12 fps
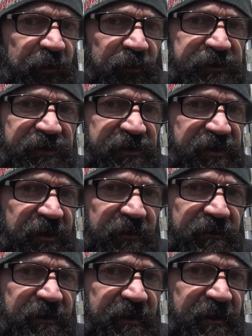volts or
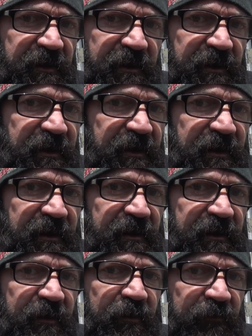so
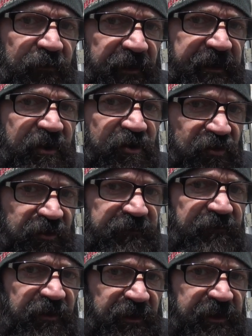you know a really good
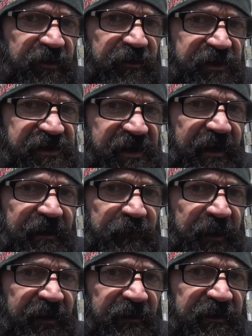really good solid
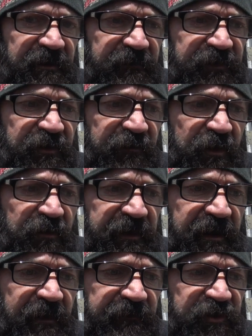battery if you
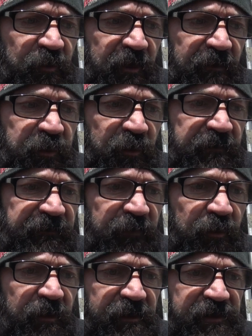only have 12.4
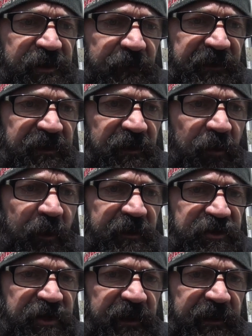or something you go out
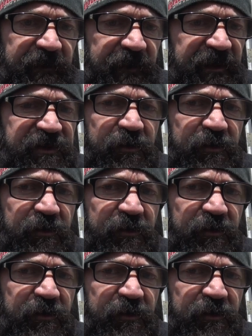and check it that's